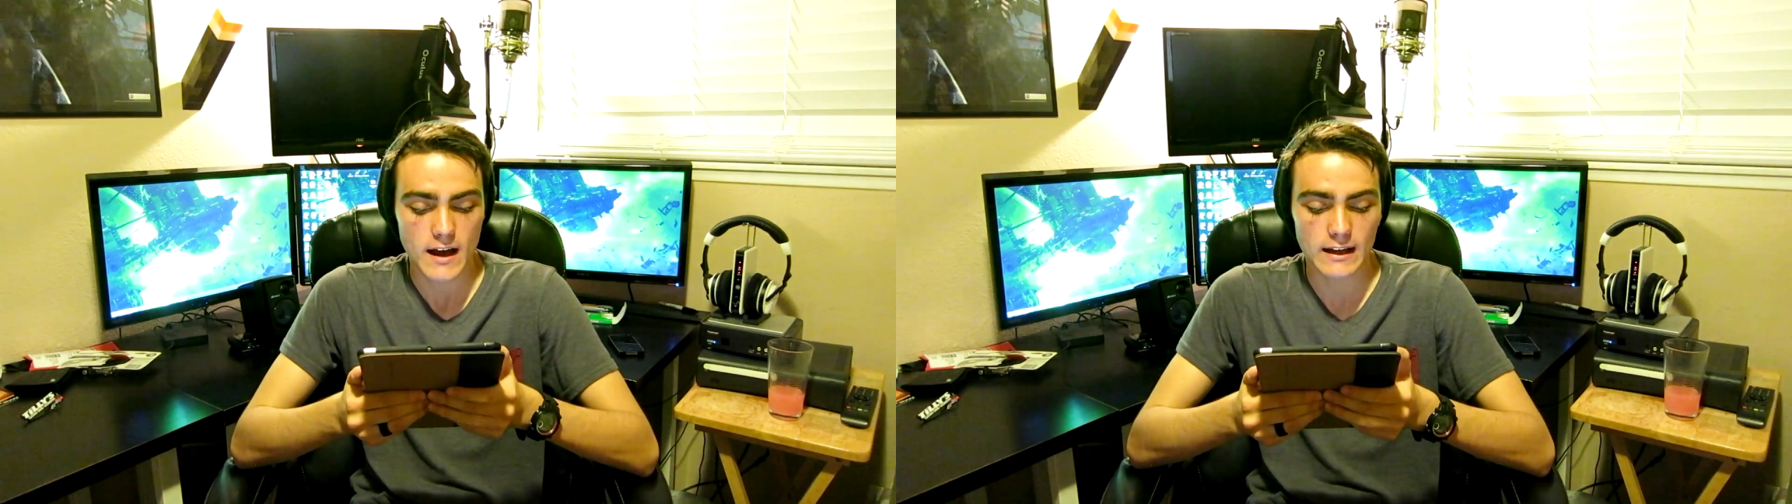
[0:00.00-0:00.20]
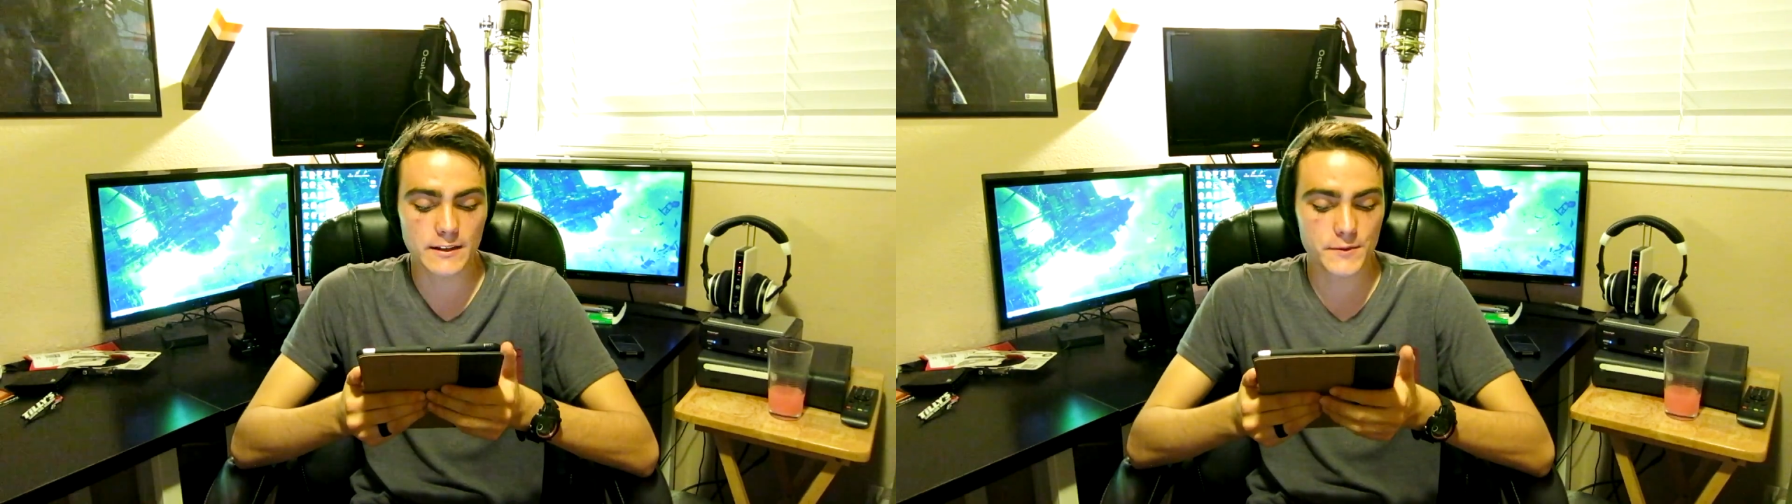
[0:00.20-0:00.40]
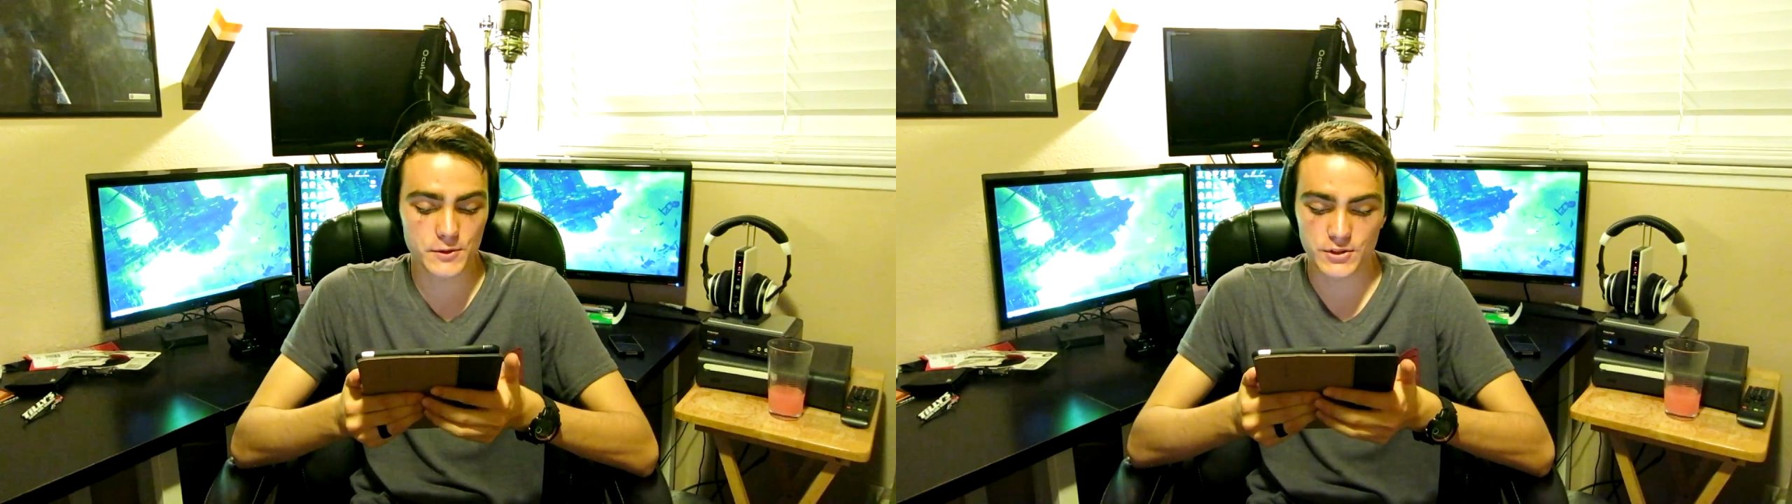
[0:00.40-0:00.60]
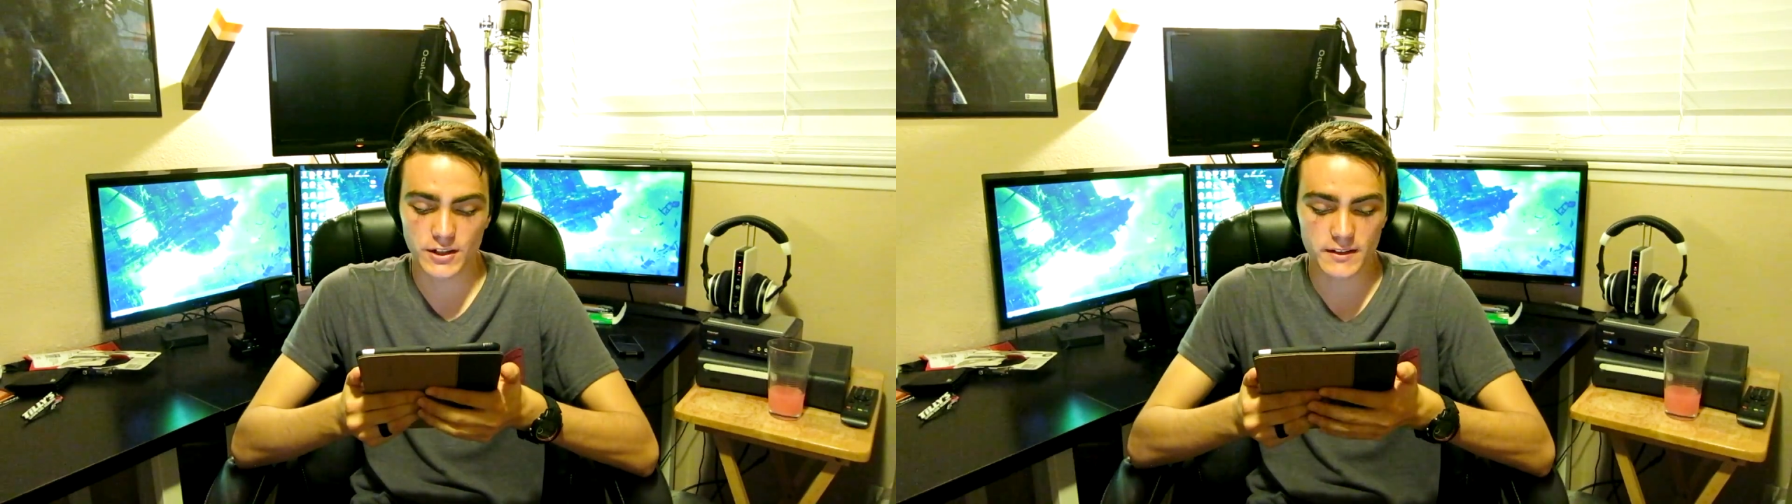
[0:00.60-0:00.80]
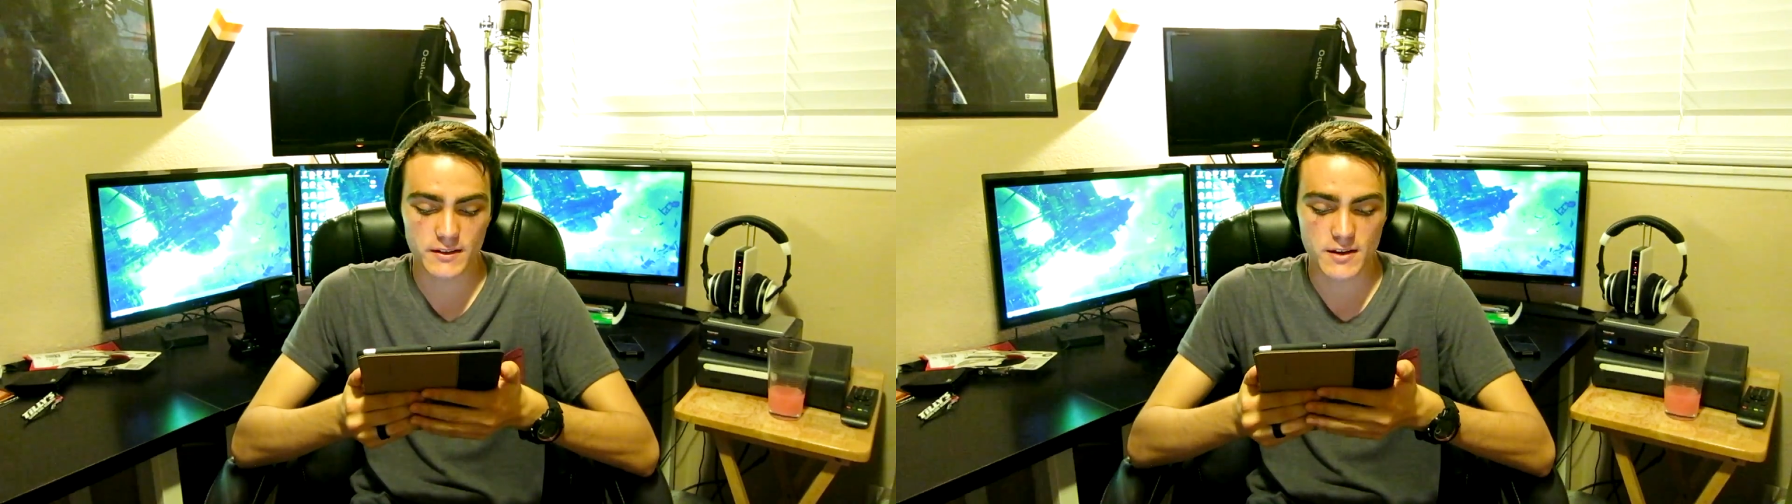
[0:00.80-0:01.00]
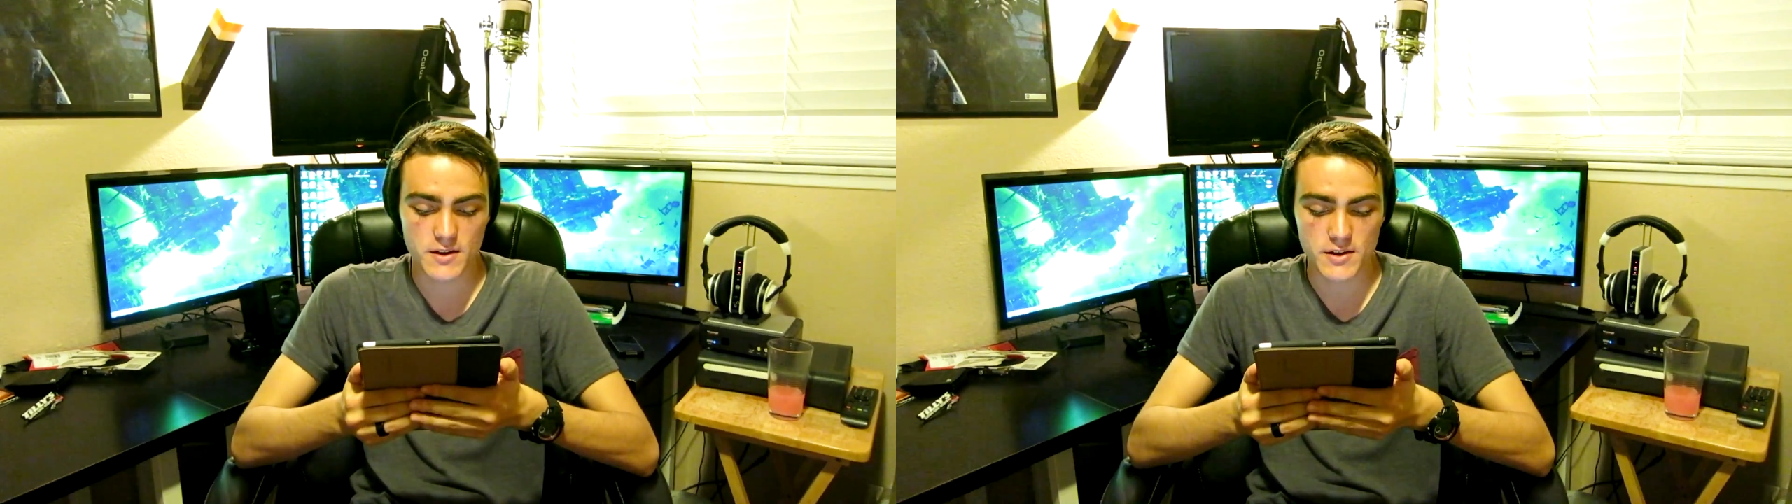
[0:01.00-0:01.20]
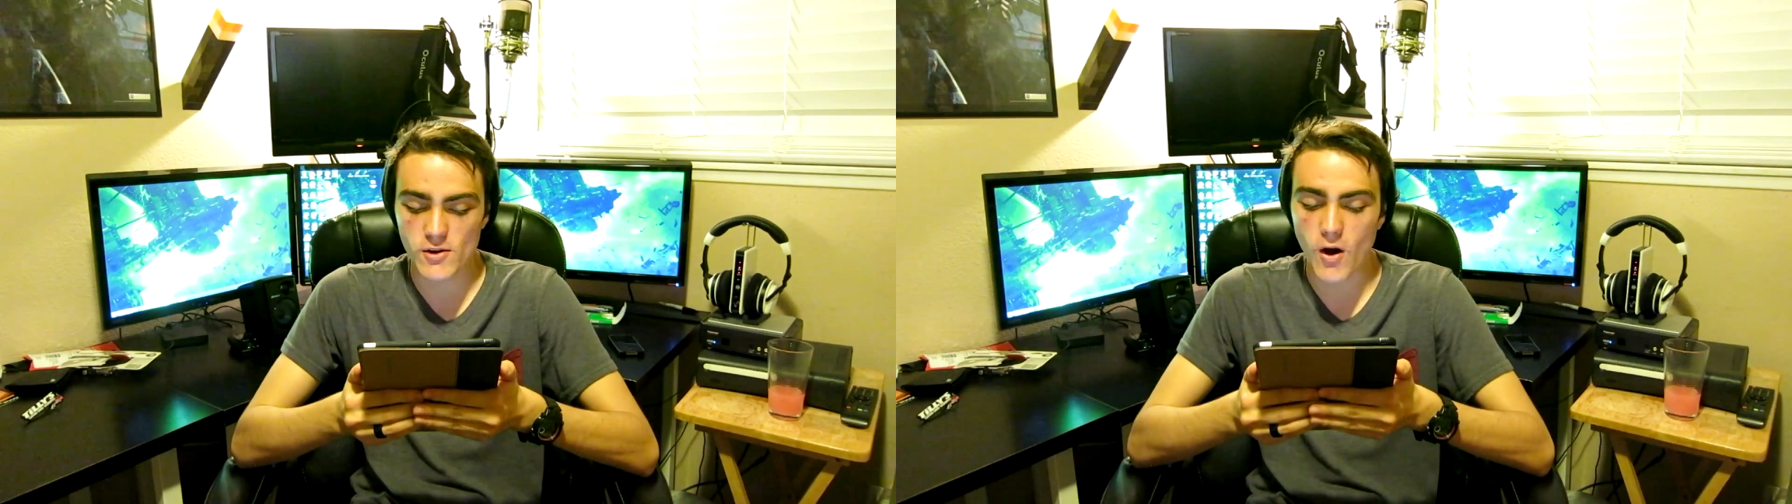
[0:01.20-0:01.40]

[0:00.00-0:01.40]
I love you, Sean. You're